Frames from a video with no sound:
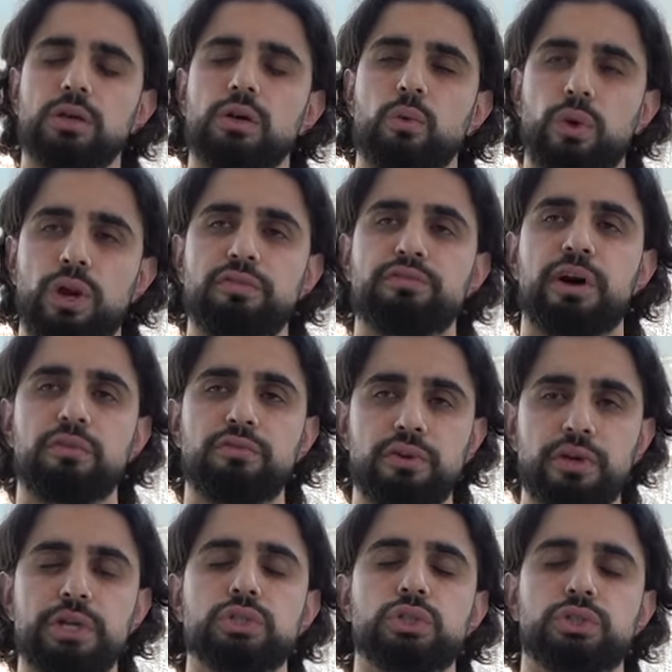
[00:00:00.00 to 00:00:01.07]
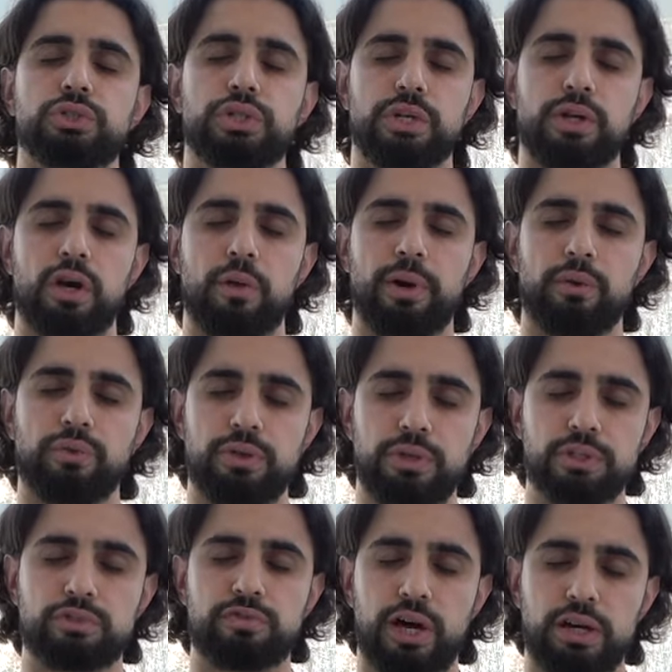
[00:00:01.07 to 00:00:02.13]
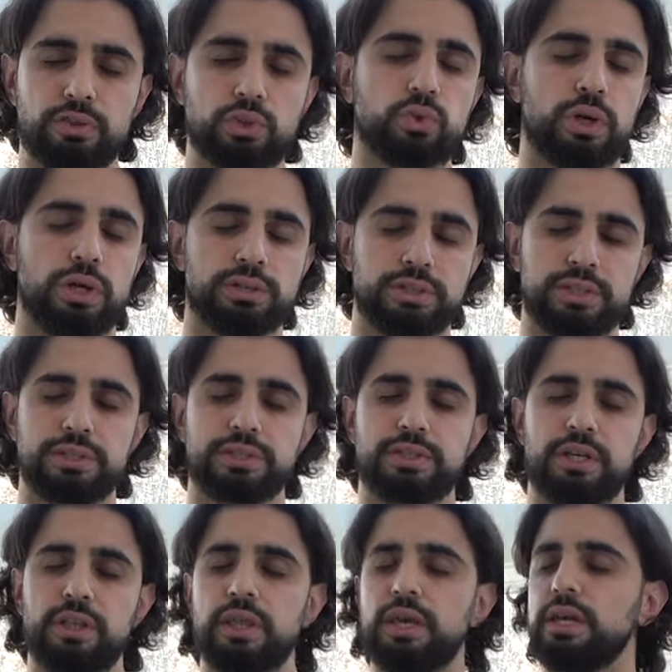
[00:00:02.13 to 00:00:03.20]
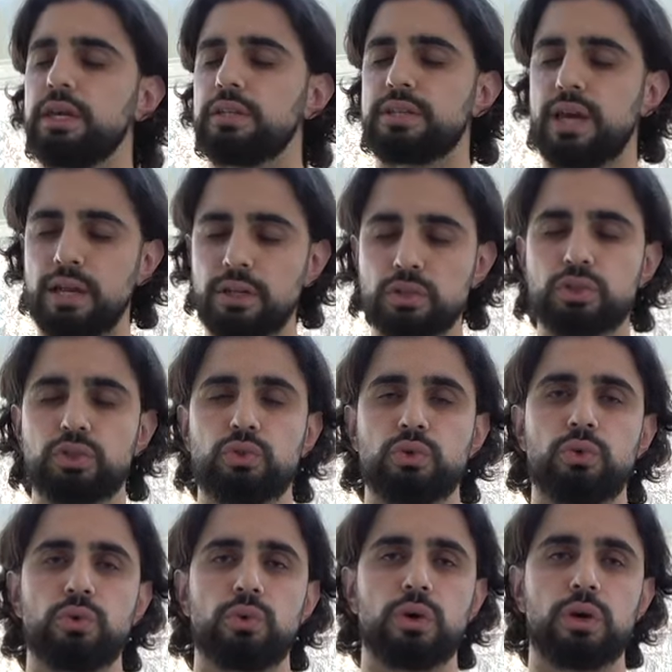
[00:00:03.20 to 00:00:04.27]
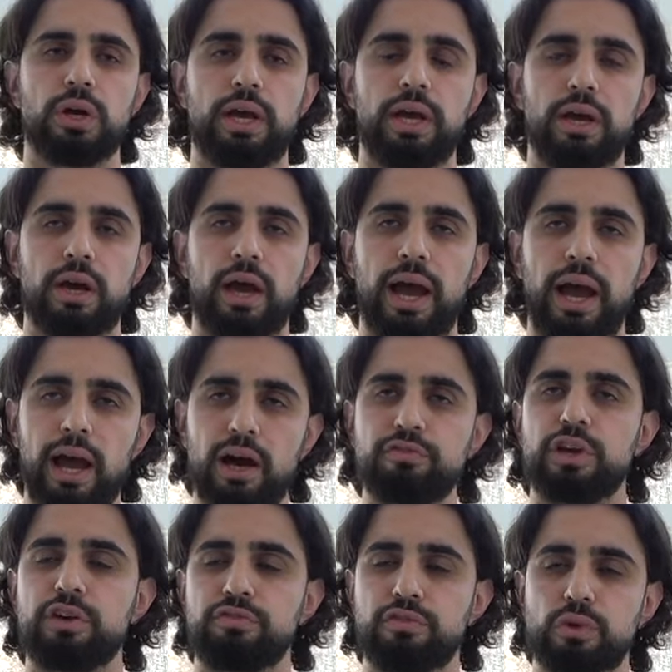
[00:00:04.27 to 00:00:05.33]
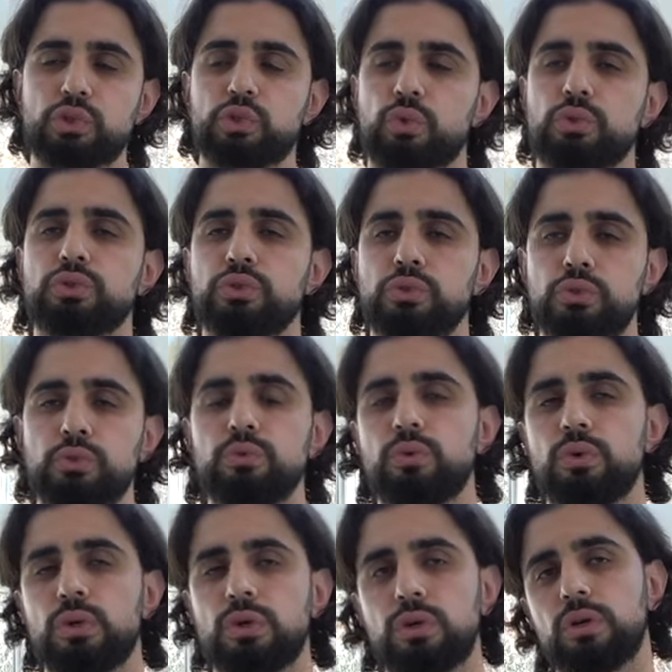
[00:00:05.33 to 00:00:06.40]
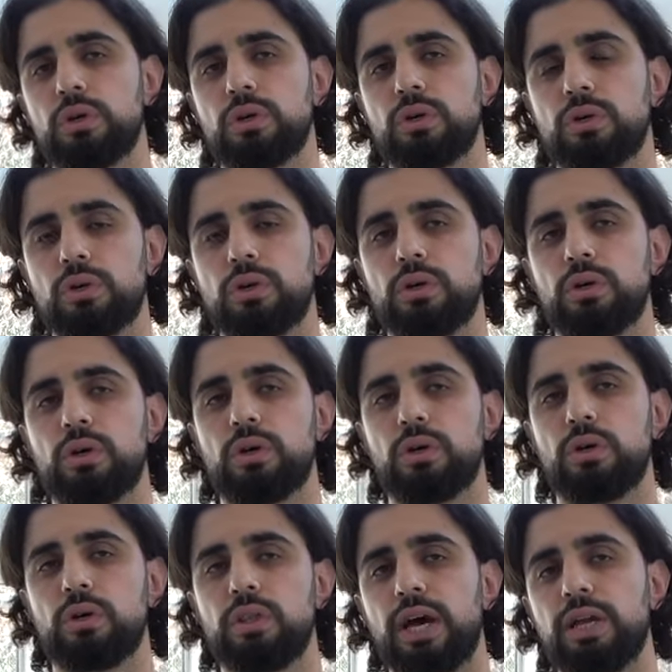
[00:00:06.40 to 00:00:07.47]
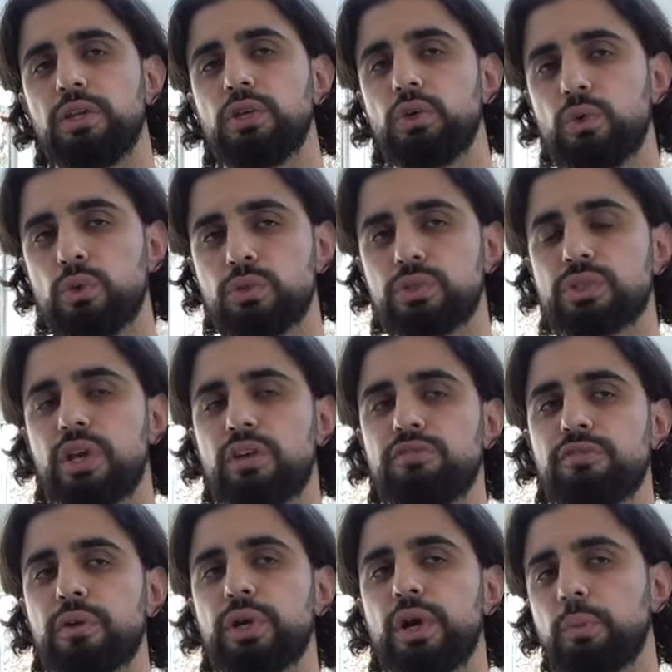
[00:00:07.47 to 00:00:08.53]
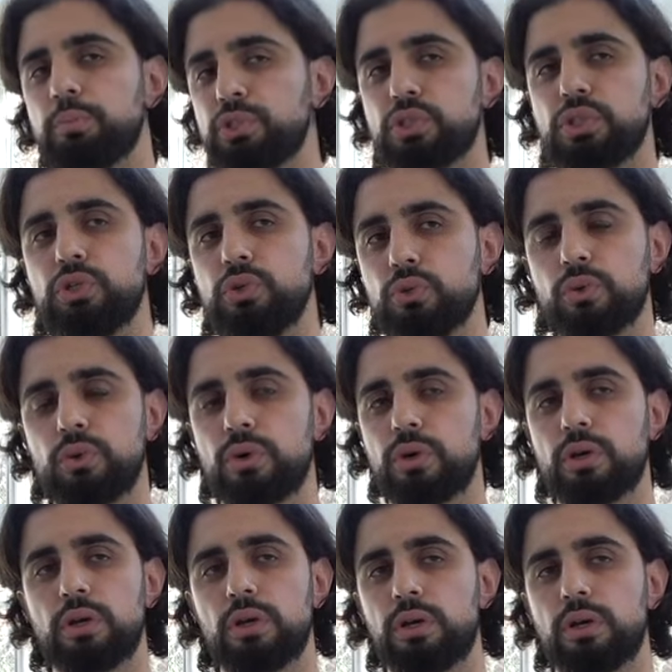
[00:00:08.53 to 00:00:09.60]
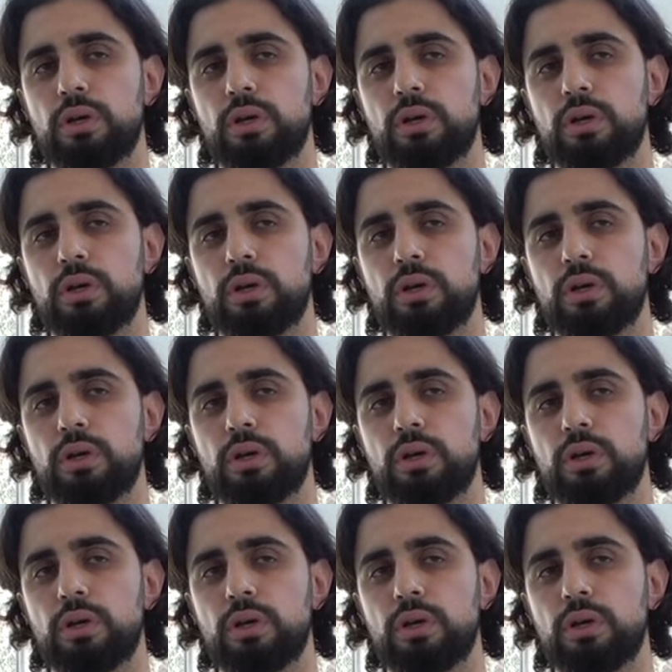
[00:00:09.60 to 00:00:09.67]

What I found very interesting about these five surahs is they tend to have a verse or two that use a very obscure